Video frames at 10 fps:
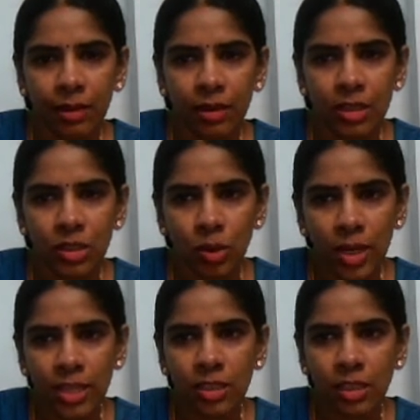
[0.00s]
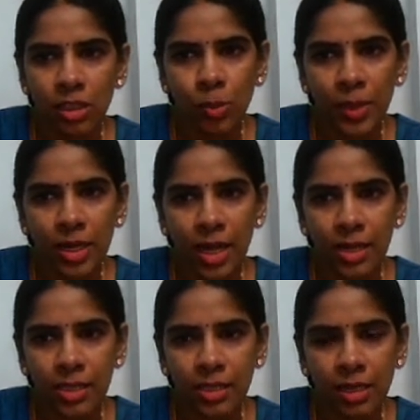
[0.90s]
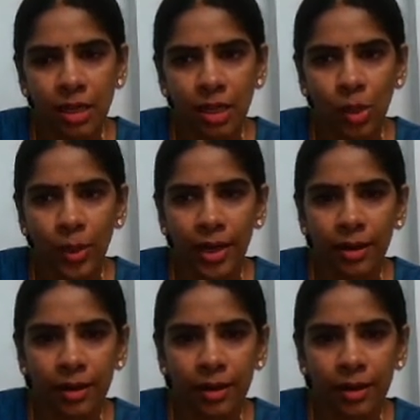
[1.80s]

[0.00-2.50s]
is known as supernatant liquid.